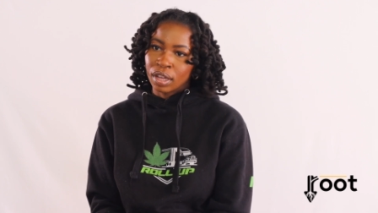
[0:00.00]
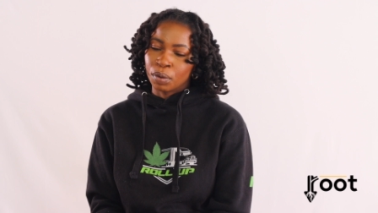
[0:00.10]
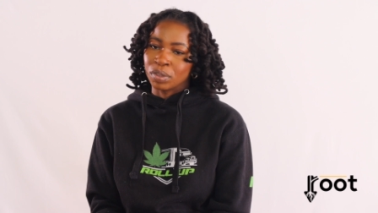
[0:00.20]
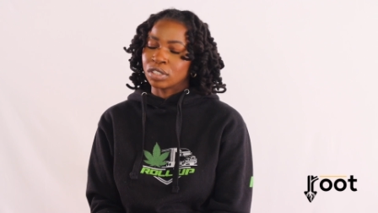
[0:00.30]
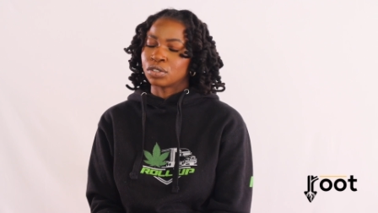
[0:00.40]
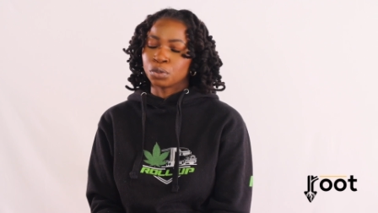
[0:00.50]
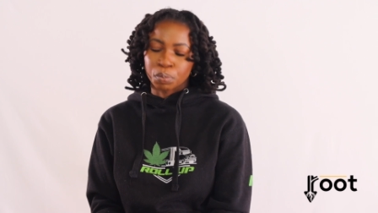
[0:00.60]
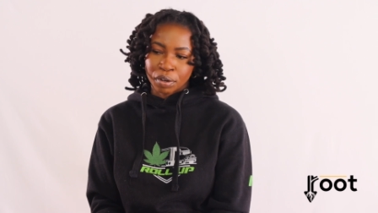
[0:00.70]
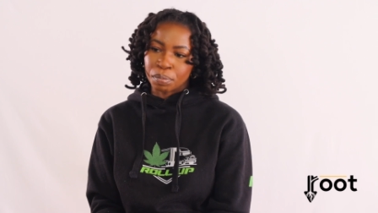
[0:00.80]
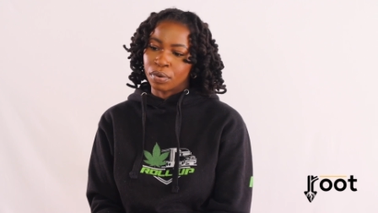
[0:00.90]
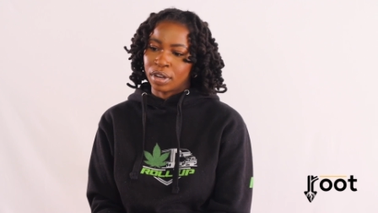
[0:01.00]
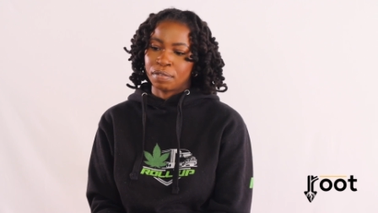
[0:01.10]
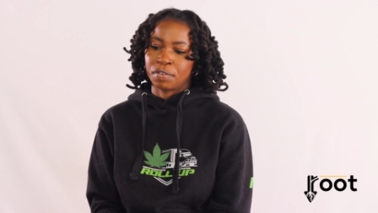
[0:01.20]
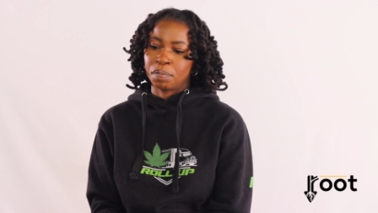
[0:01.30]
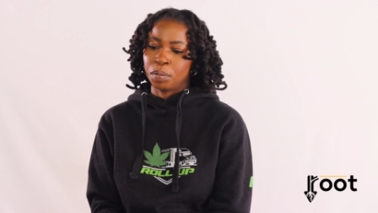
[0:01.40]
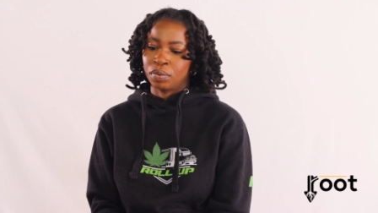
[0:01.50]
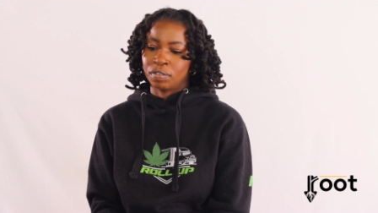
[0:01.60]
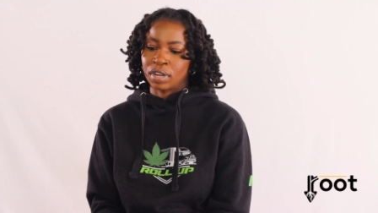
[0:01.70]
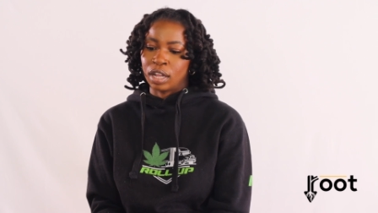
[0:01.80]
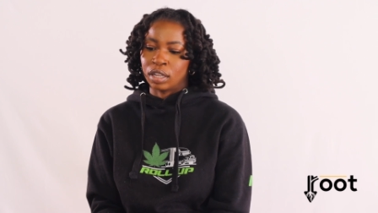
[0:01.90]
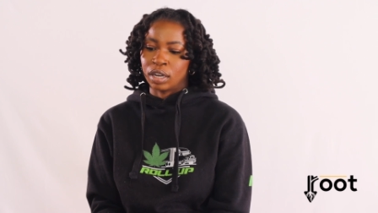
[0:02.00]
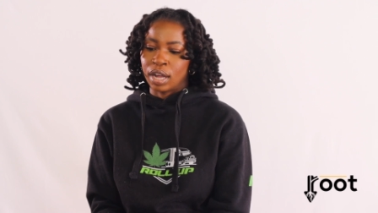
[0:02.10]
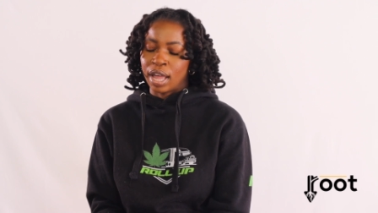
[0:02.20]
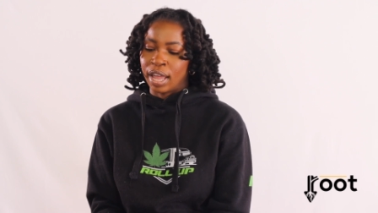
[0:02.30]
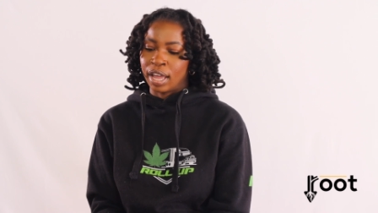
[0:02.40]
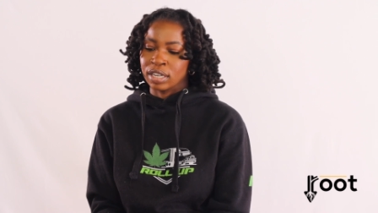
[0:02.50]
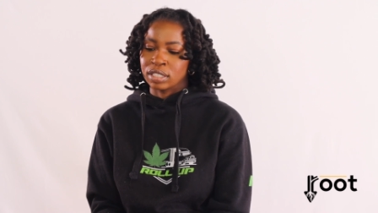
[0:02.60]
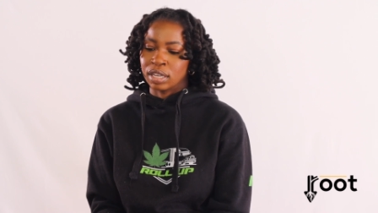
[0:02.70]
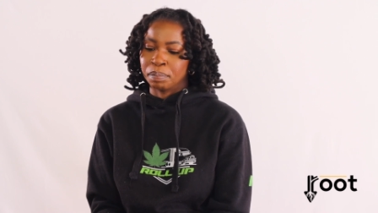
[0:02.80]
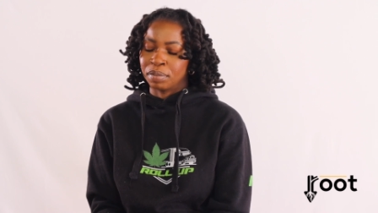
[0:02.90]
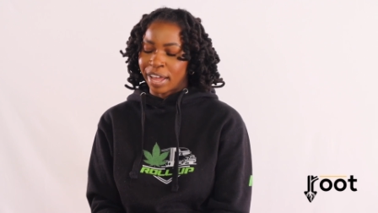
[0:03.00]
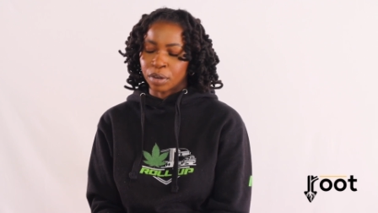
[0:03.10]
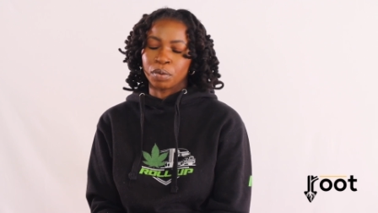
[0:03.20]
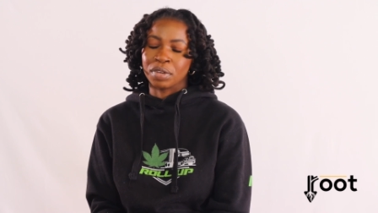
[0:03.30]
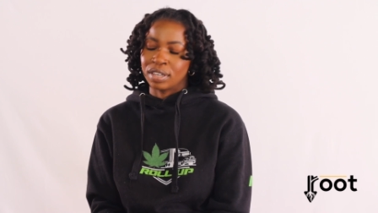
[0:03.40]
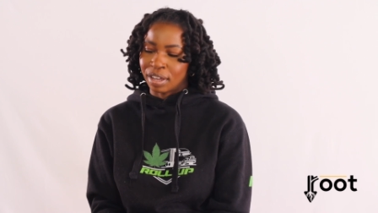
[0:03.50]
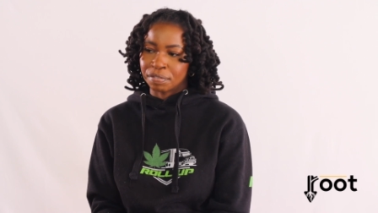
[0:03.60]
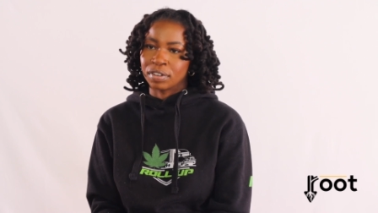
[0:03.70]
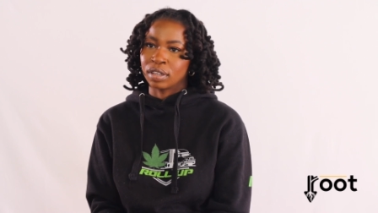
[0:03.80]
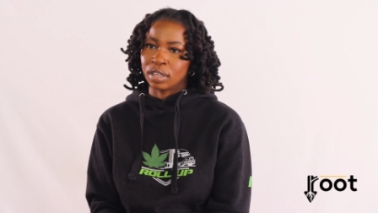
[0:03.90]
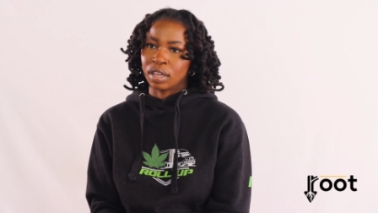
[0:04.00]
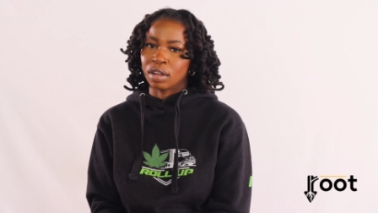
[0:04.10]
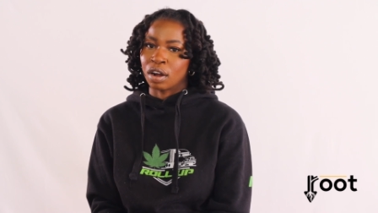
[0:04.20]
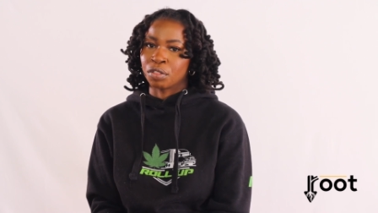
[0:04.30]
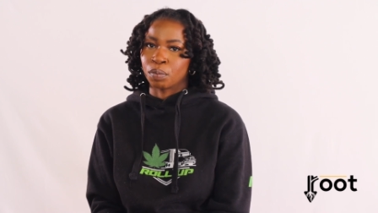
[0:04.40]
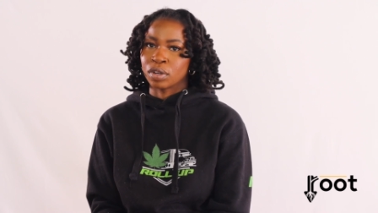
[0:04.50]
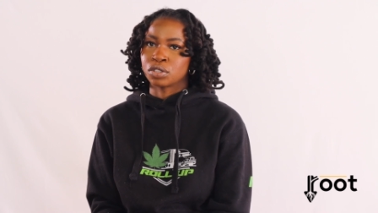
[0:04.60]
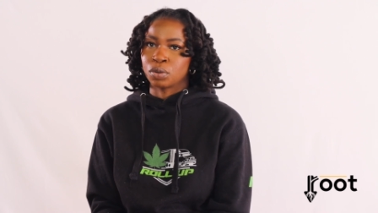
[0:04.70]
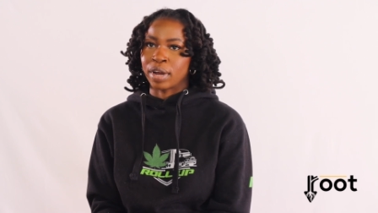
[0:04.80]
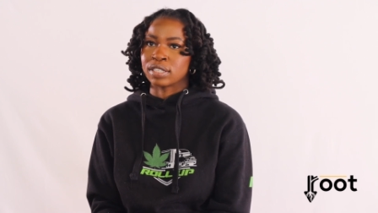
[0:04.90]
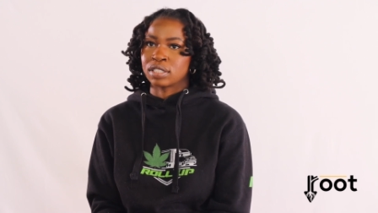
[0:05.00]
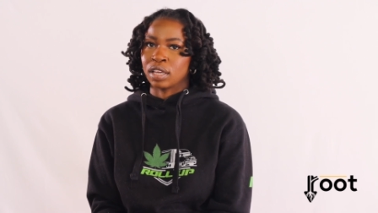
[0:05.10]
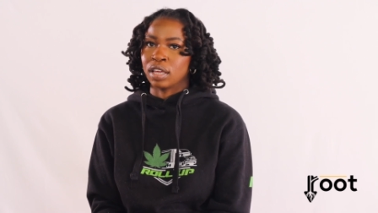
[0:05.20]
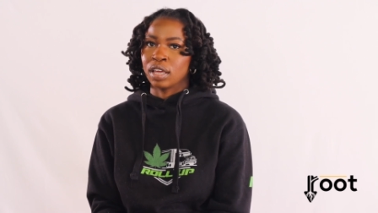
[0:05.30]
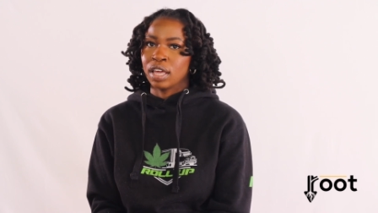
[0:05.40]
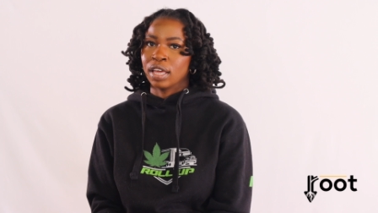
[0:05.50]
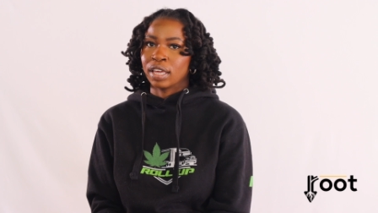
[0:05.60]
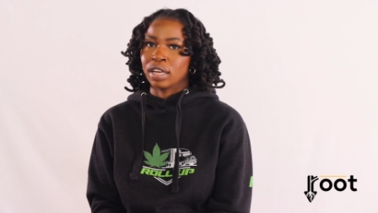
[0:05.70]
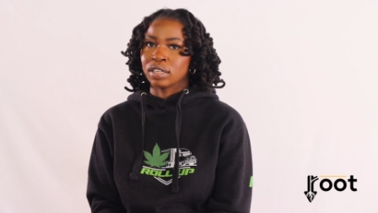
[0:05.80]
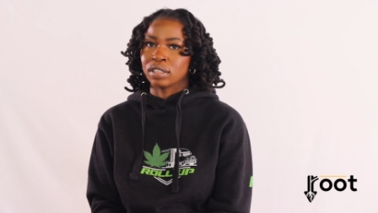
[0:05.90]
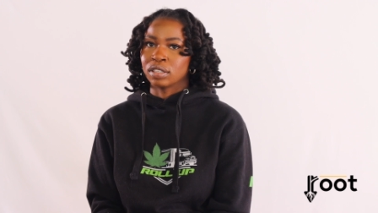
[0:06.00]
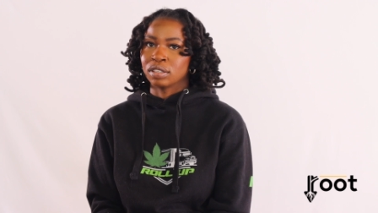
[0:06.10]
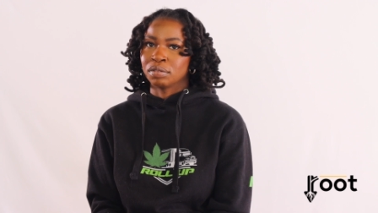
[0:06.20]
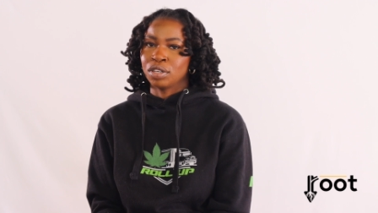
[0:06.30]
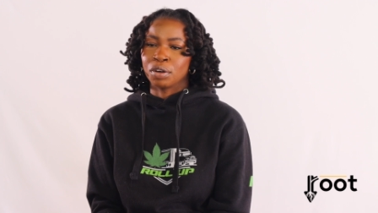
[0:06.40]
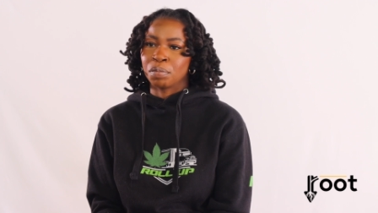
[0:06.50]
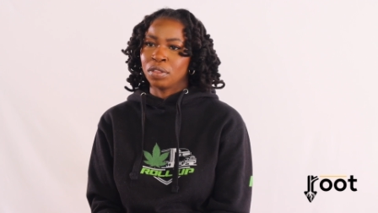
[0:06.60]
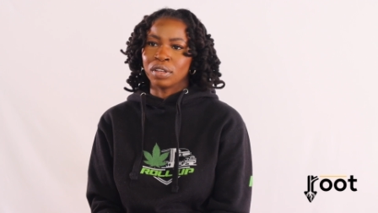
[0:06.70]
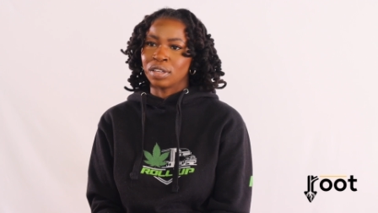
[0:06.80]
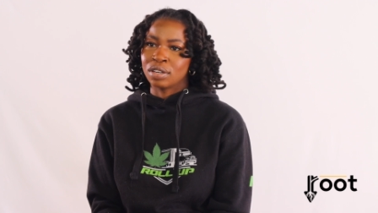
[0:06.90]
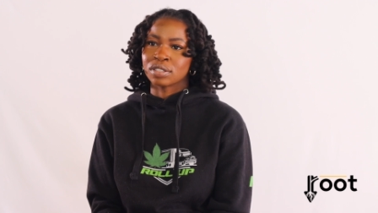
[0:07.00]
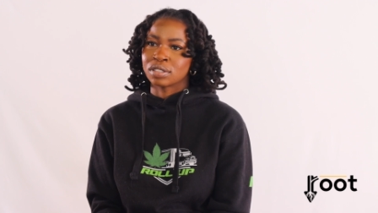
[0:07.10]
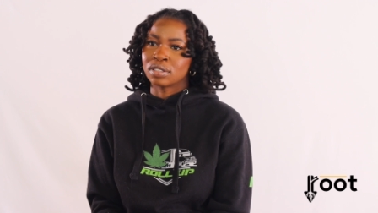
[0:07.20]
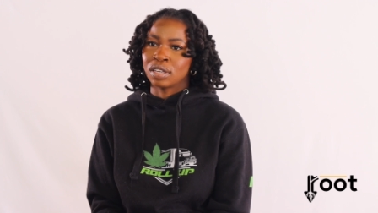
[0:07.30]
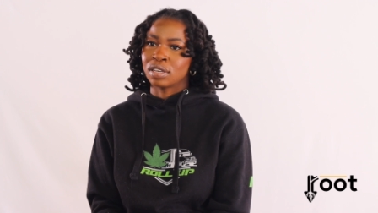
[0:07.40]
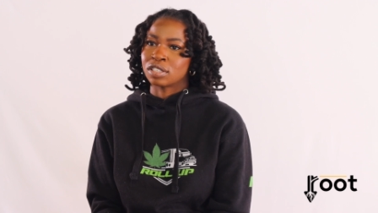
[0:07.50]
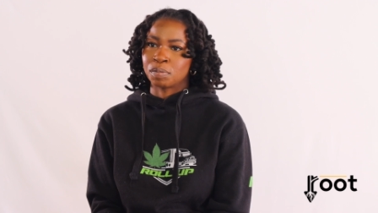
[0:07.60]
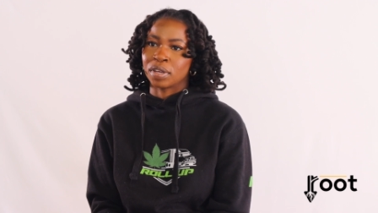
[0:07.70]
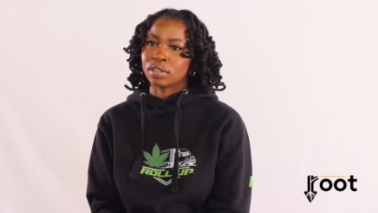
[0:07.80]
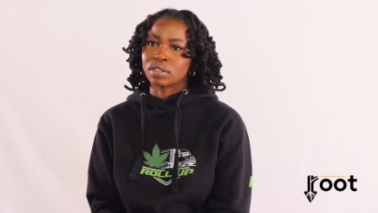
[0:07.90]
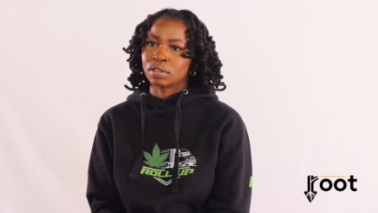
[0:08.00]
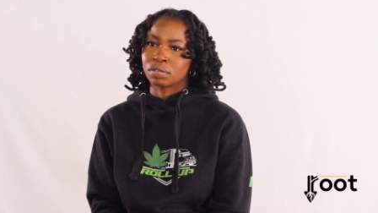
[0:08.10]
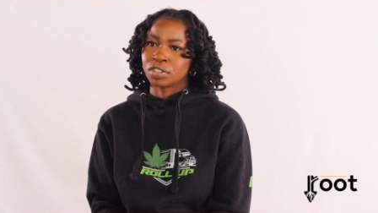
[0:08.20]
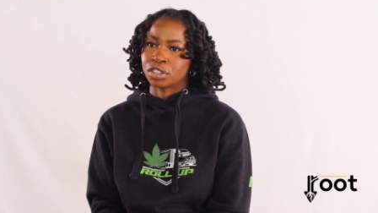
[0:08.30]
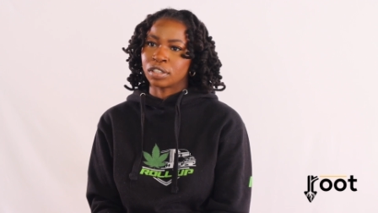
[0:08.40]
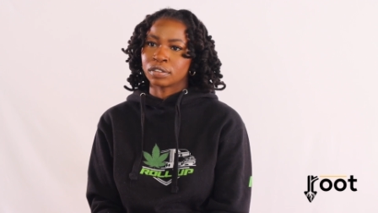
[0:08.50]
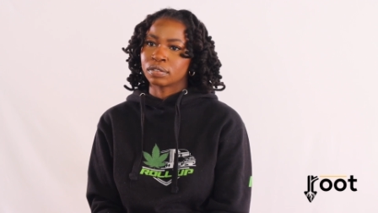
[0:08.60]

which is super important for people of color. And Black women definitely are the ones who I see can, be the leaders in this space, for sure.